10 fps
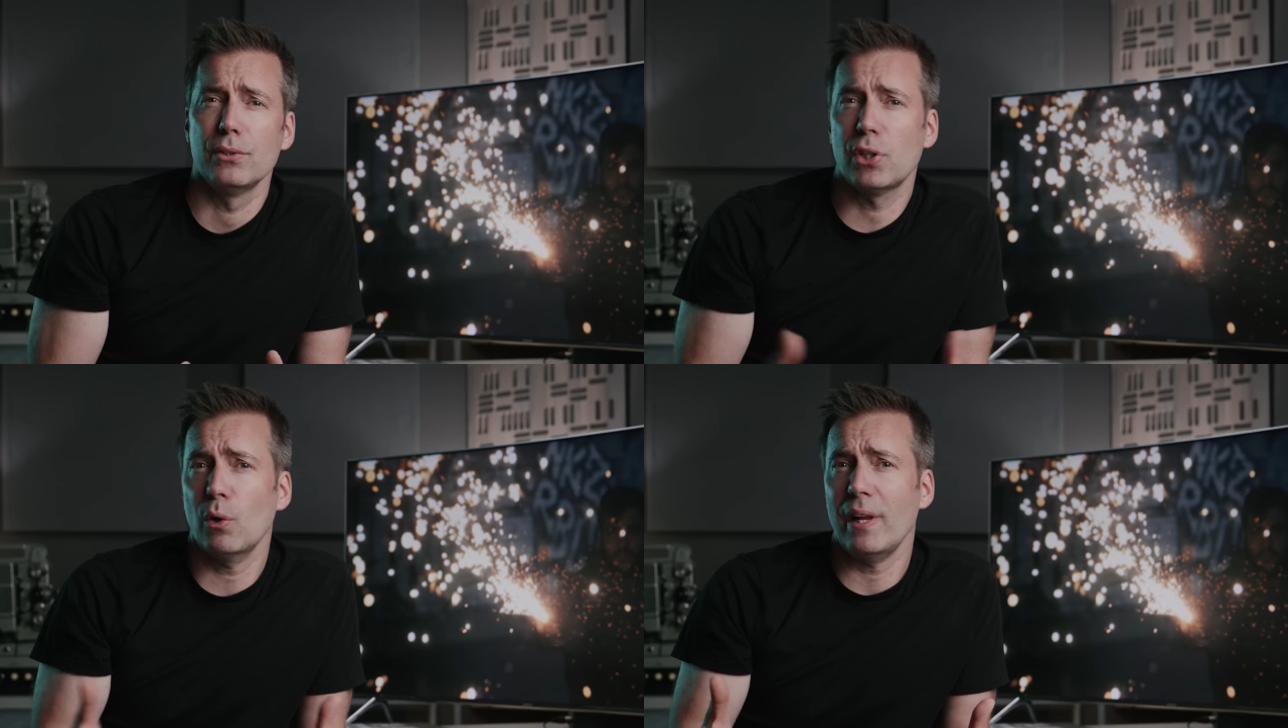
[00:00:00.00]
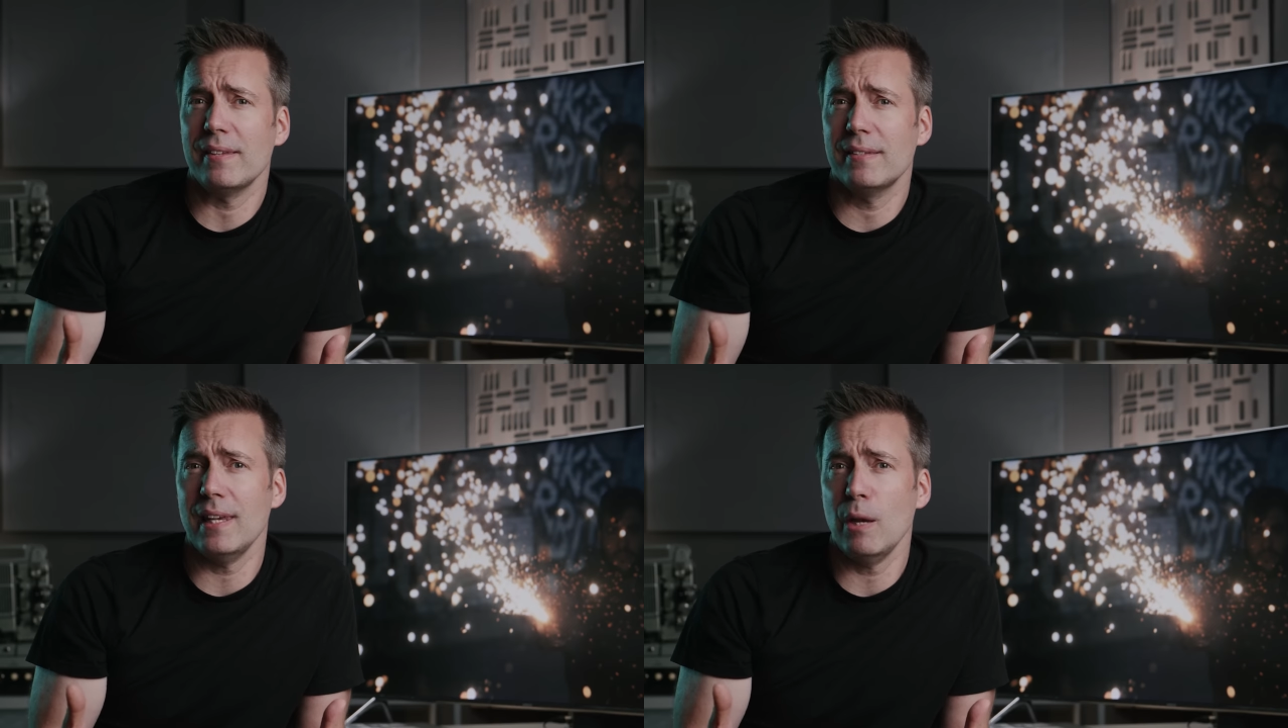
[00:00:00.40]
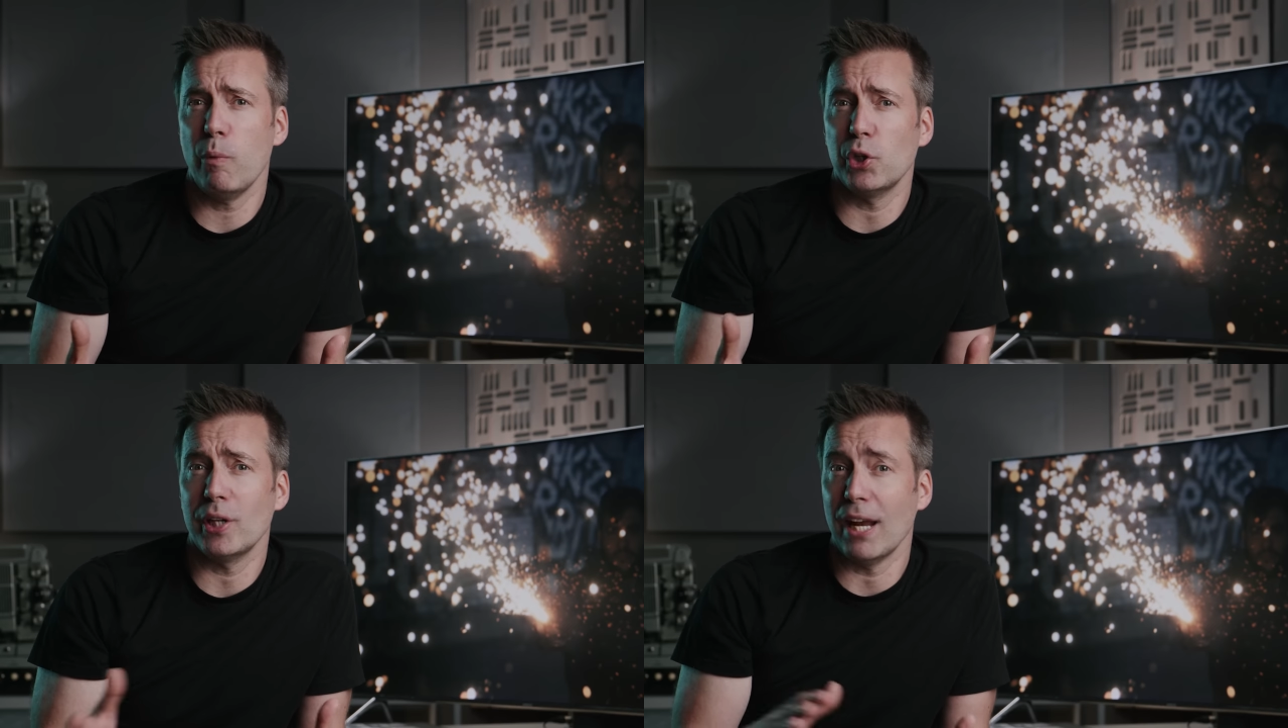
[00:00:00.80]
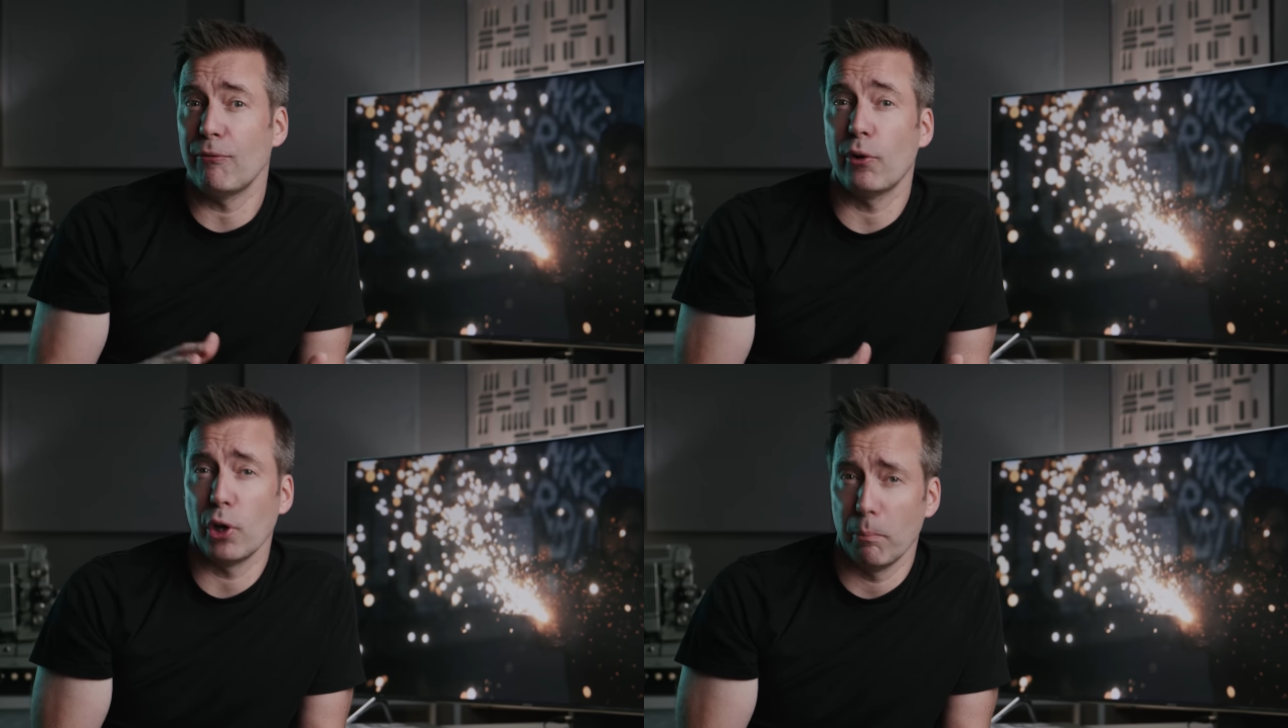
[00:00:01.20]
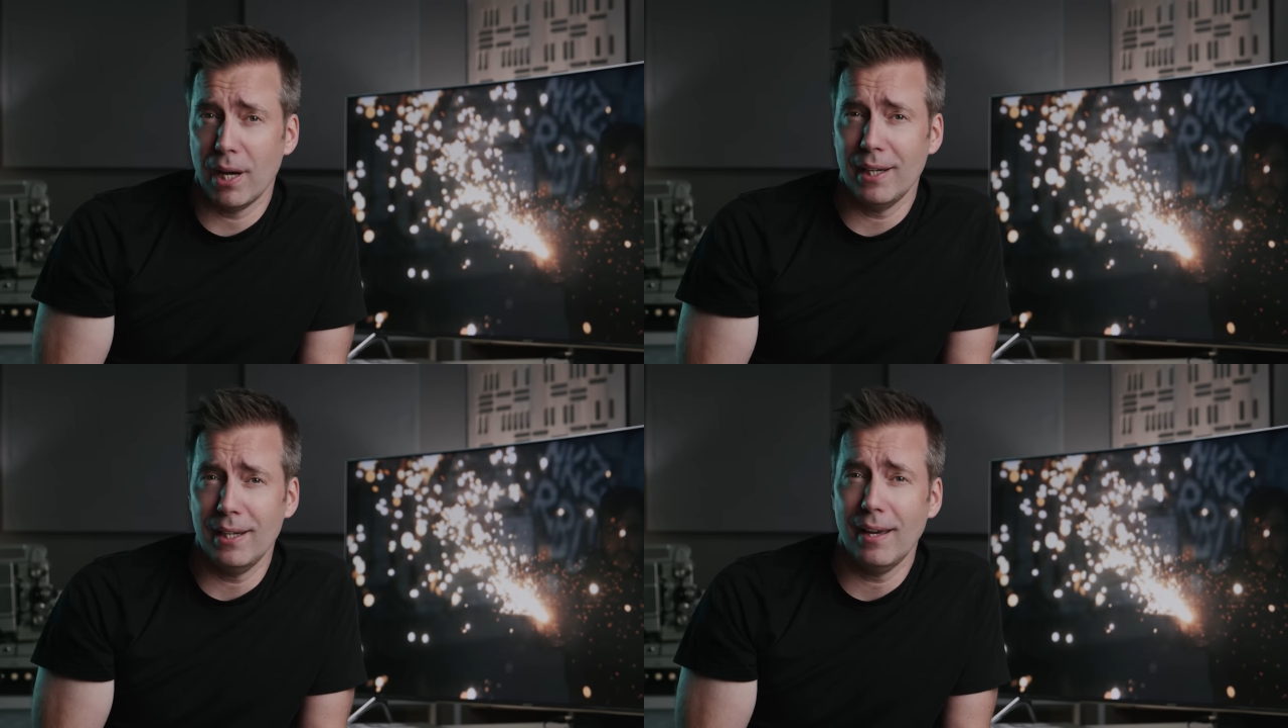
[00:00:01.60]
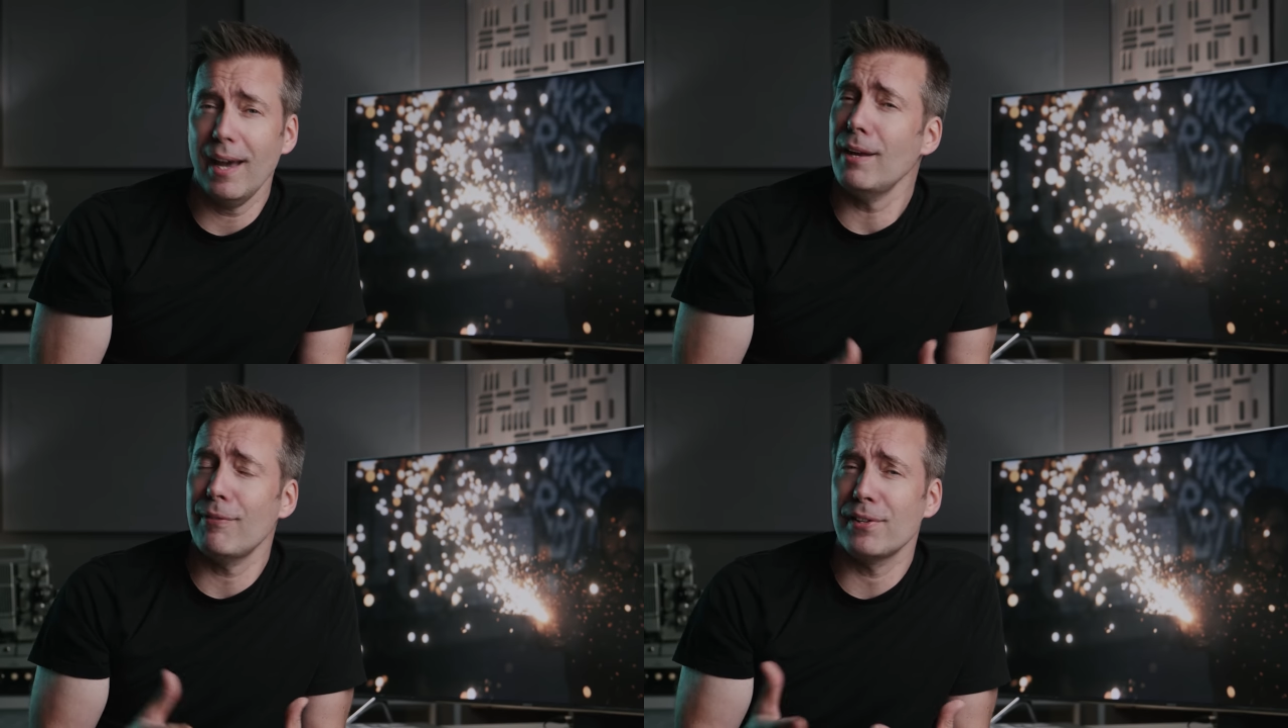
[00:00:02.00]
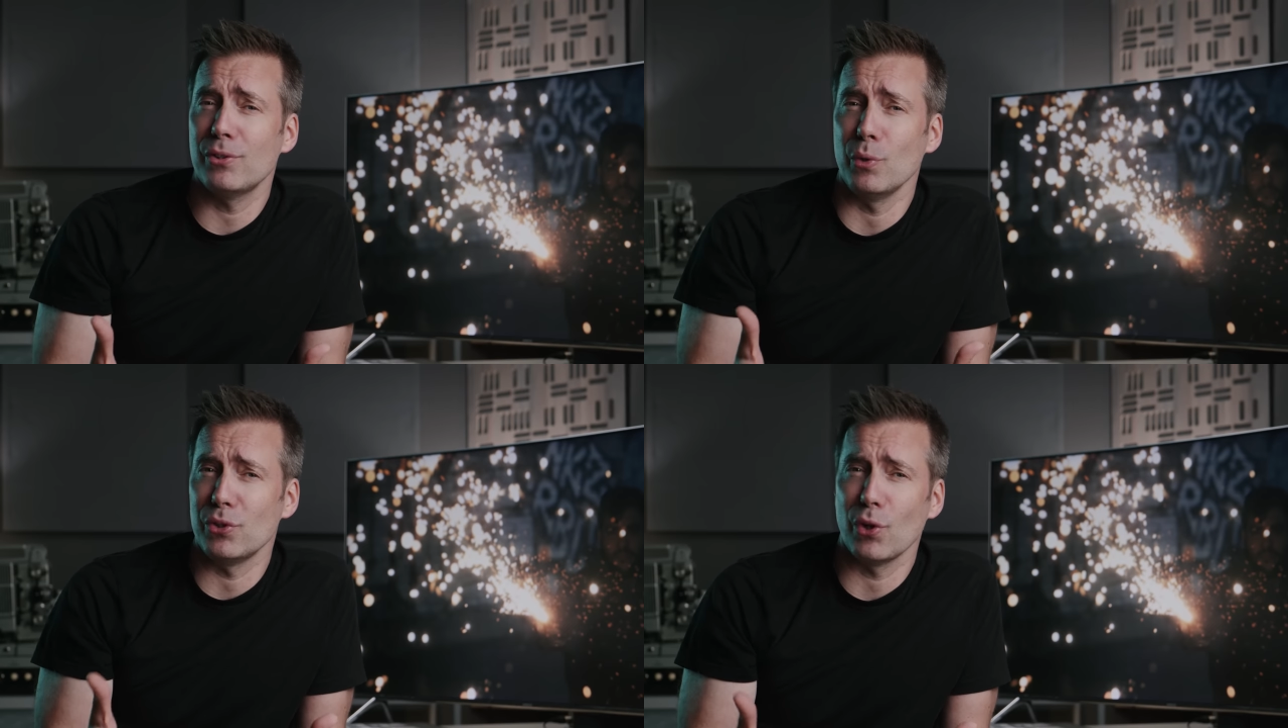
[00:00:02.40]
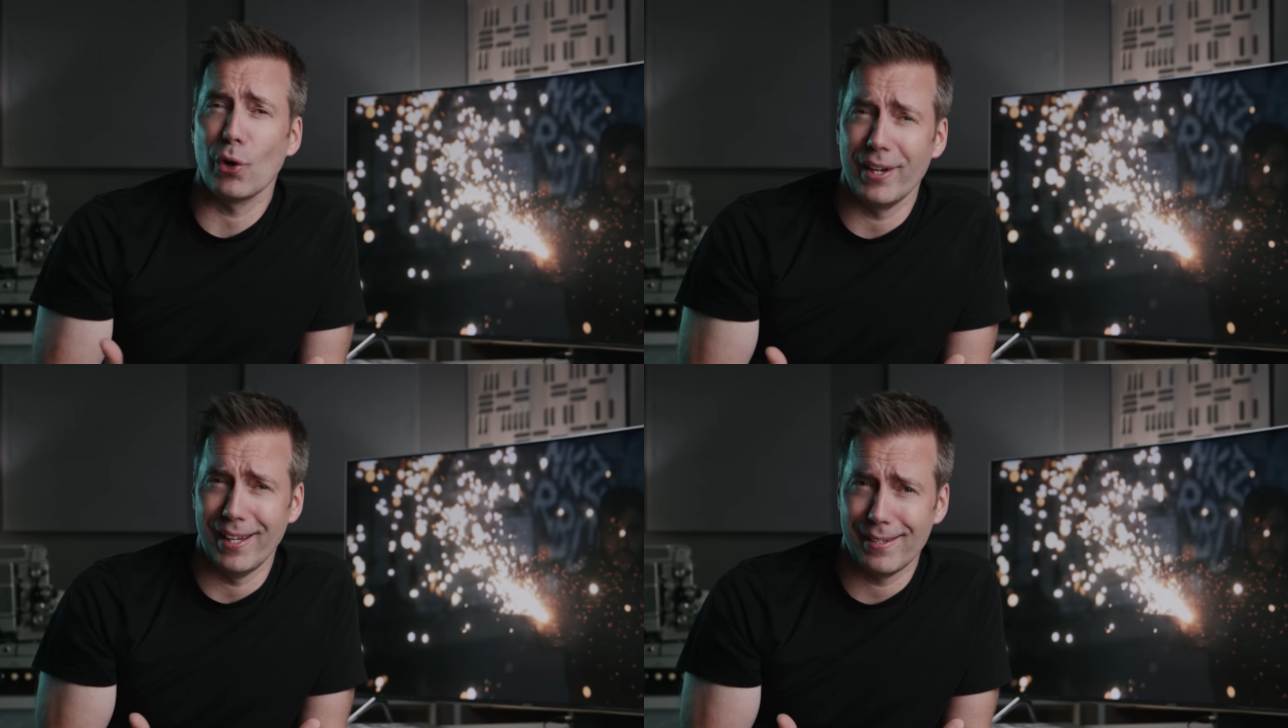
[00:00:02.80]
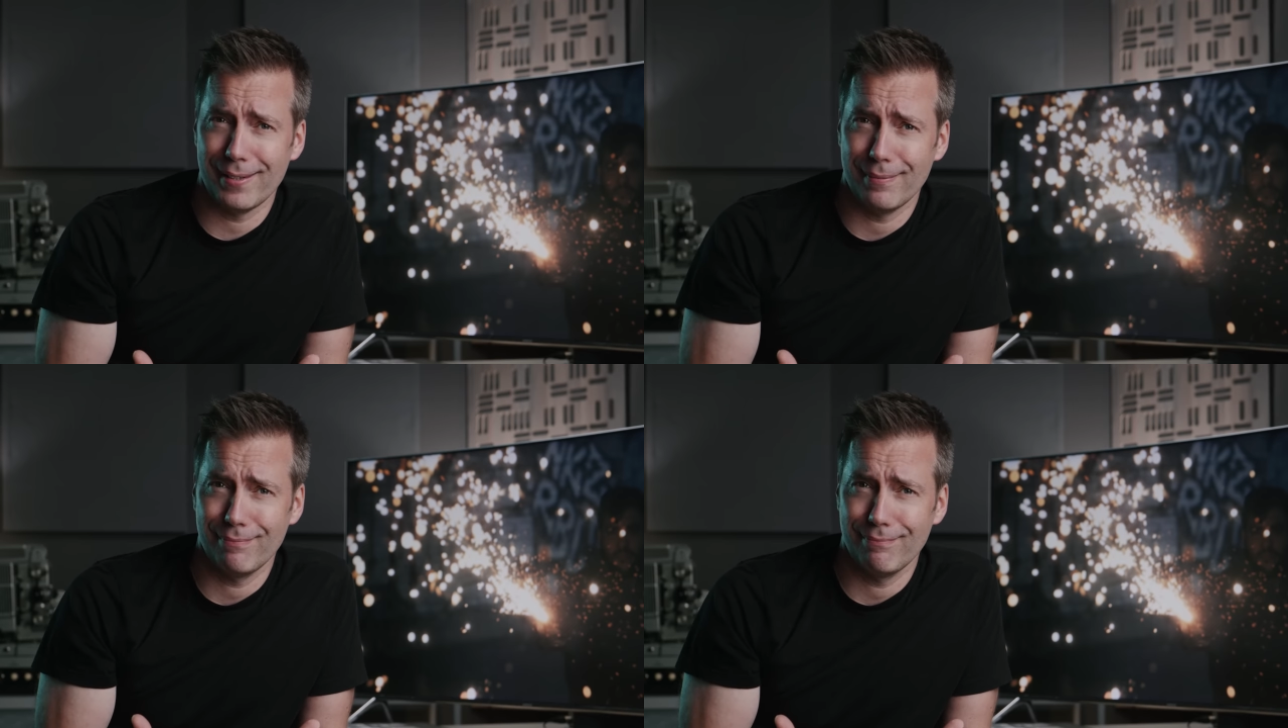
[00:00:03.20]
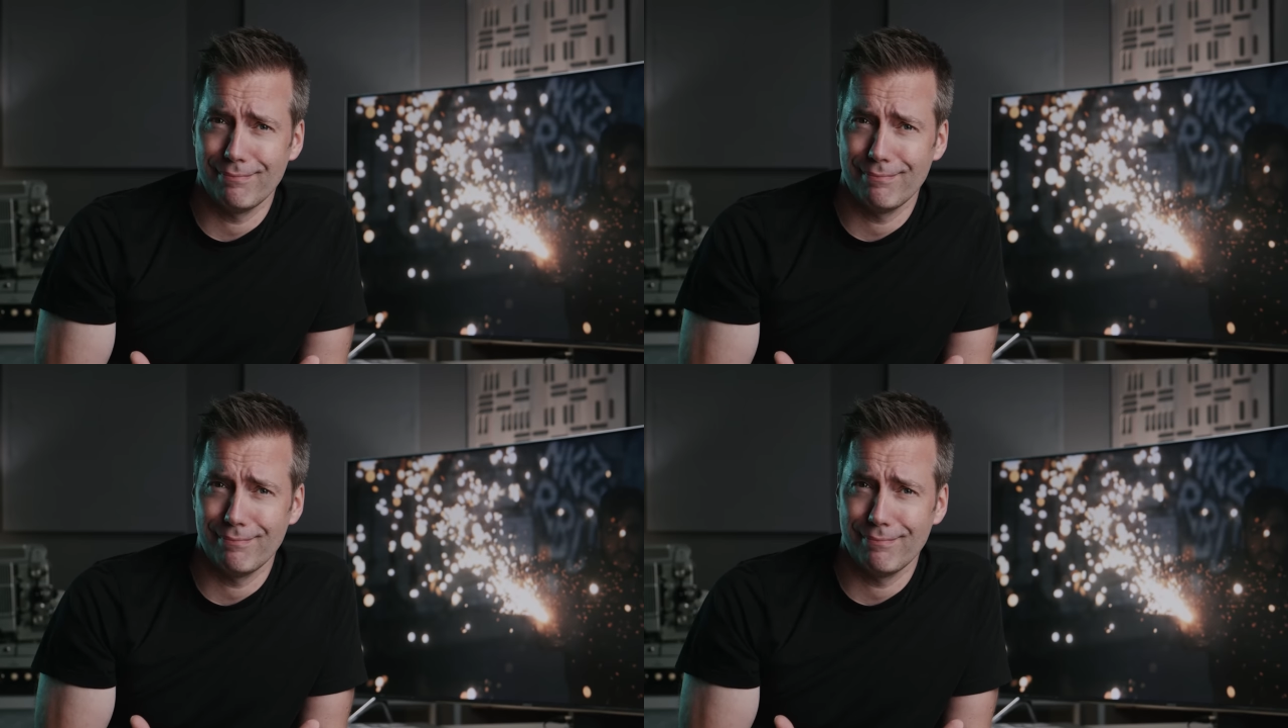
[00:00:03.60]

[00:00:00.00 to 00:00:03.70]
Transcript: So let's see what you get for your money and if it suits your needs.